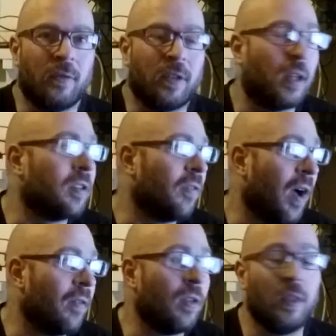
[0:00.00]
sets of
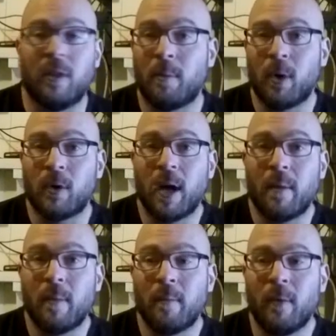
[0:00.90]
5 on the
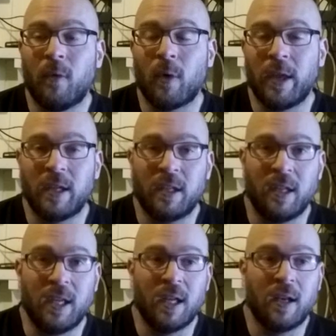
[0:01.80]
program before they get to
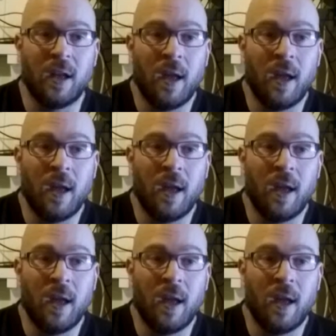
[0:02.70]
the end.